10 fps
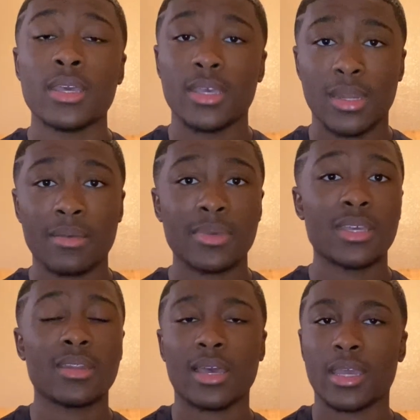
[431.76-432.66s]
you know what I
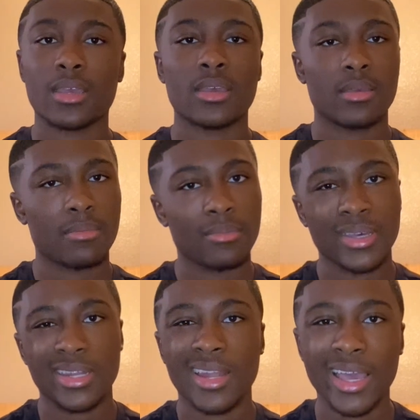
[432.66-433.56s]
mean? Like,
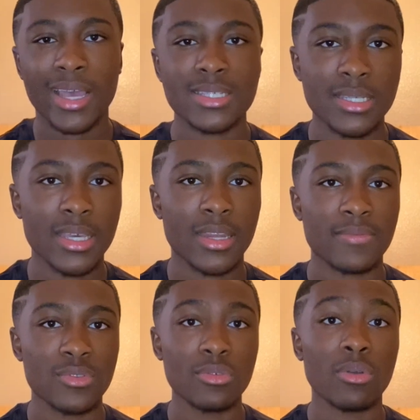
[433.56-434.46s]
but like I said,
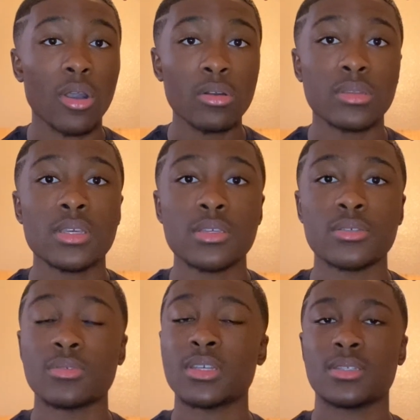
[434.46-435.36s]
if you do hold these,
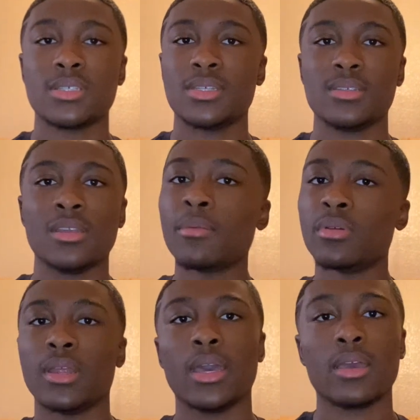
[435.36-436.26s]
you could see
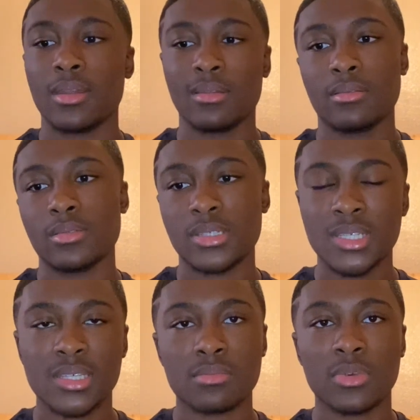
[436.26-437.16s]
double that in
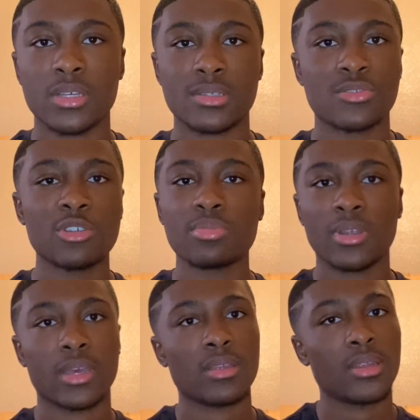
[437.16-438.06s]
six months, triple
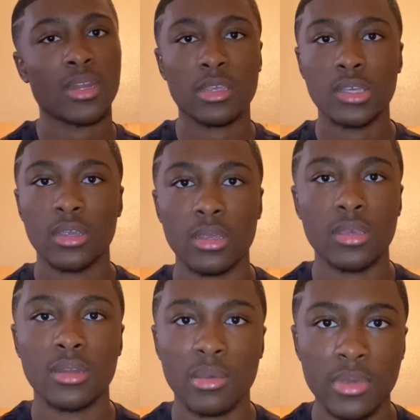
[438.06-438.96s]
that in a year,
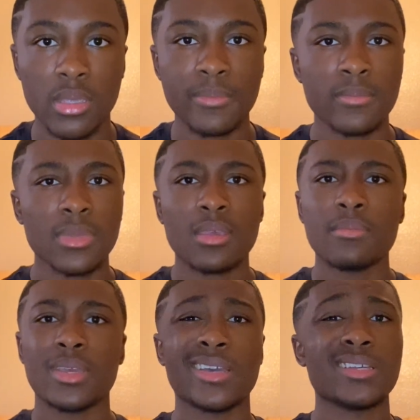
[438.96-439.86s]
you know what I mean?
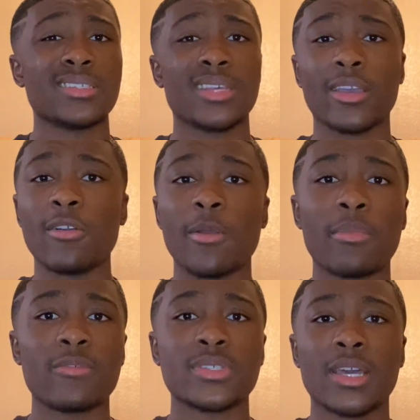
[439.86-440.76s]
Because they go up
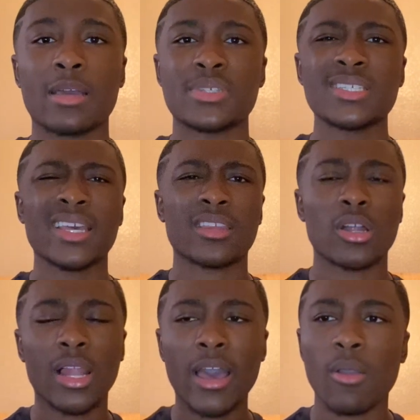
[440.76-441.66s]
over time, just like the
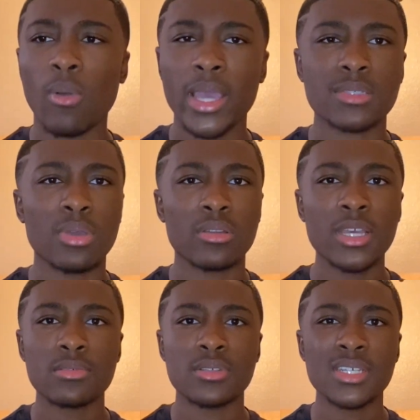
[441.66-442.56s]
Cloud Whites, bro.
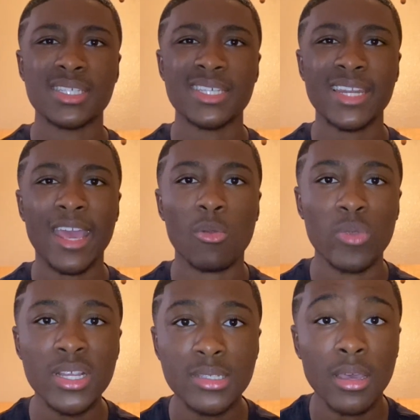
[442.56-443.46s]
These were just sitting at
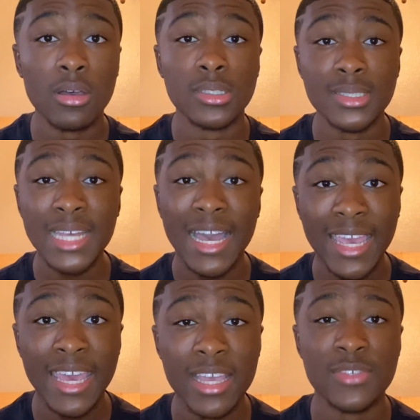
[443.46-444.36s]
retail on
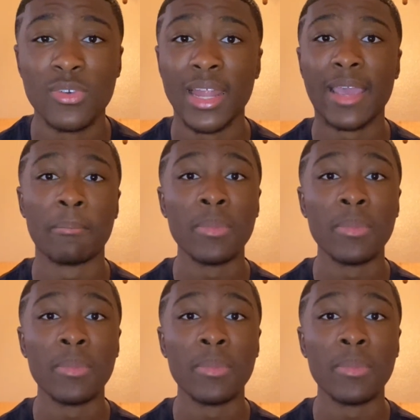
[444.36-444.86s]
StockX for like